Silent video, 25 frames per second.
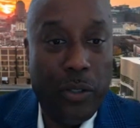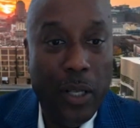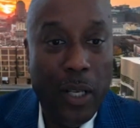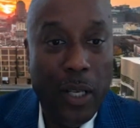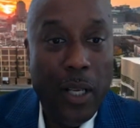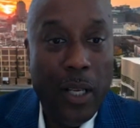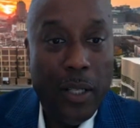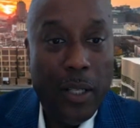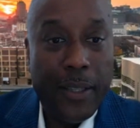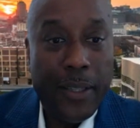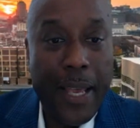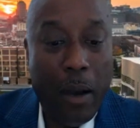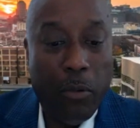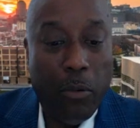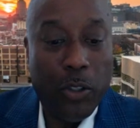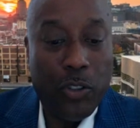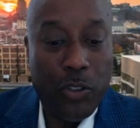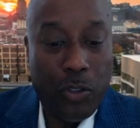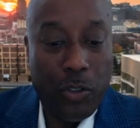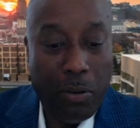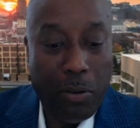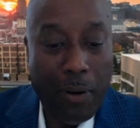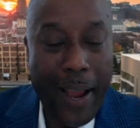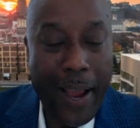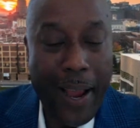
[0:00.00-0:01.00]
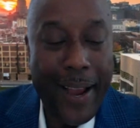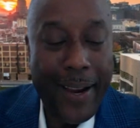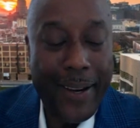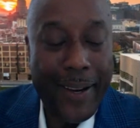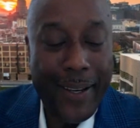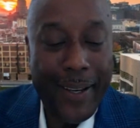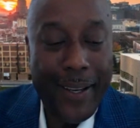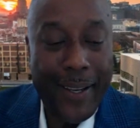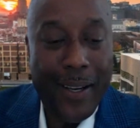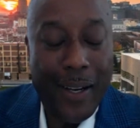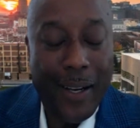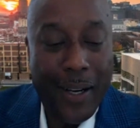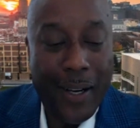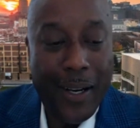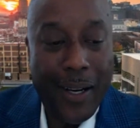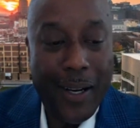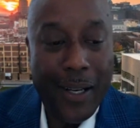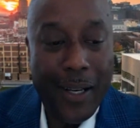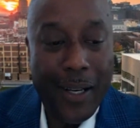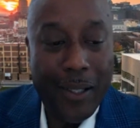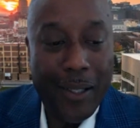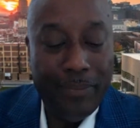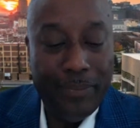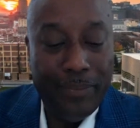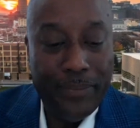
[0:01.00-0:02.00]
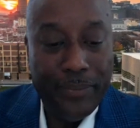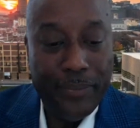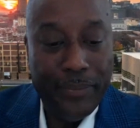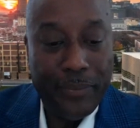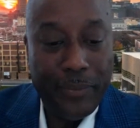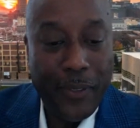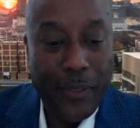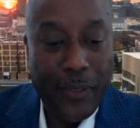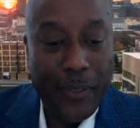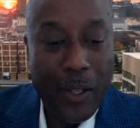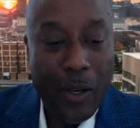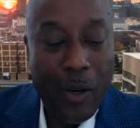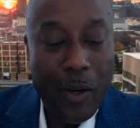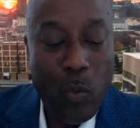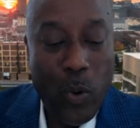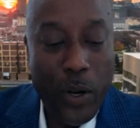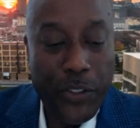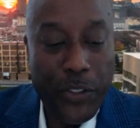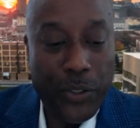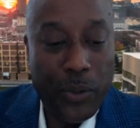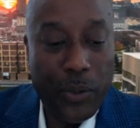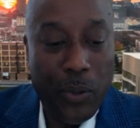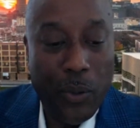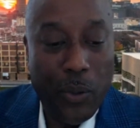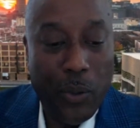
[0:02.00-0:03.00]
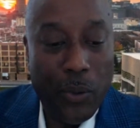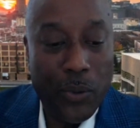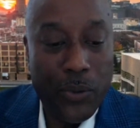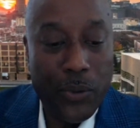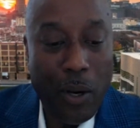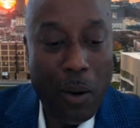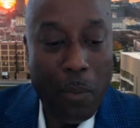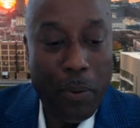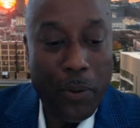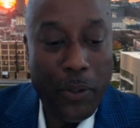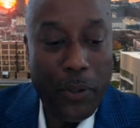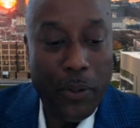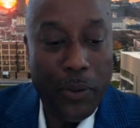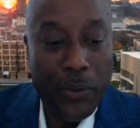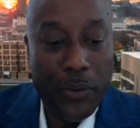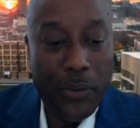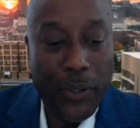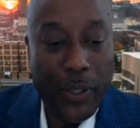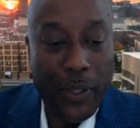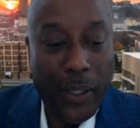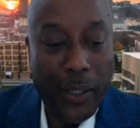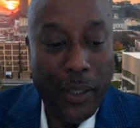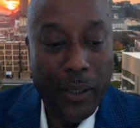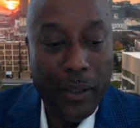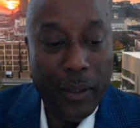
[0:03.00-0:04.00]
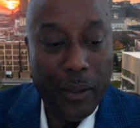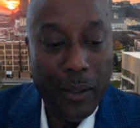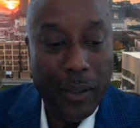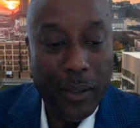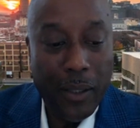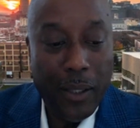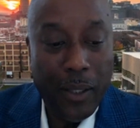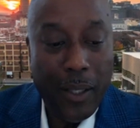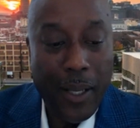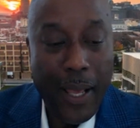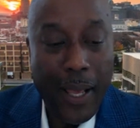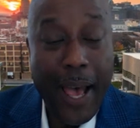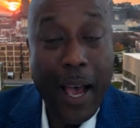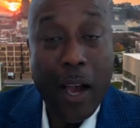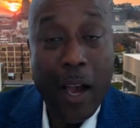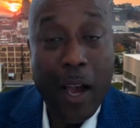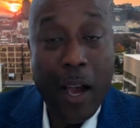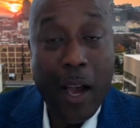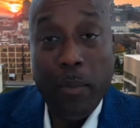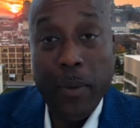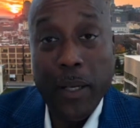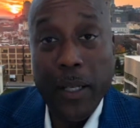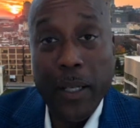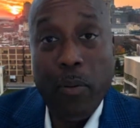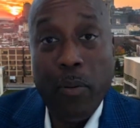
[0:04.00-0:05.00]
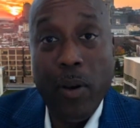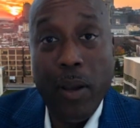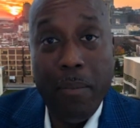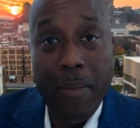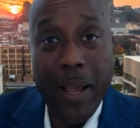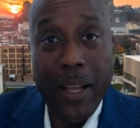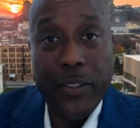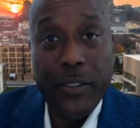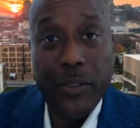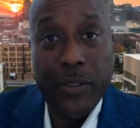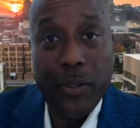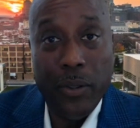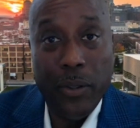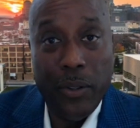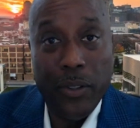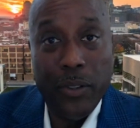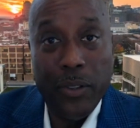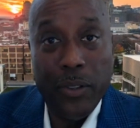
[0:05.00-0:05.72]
that will track which schools are producing how many pre-med students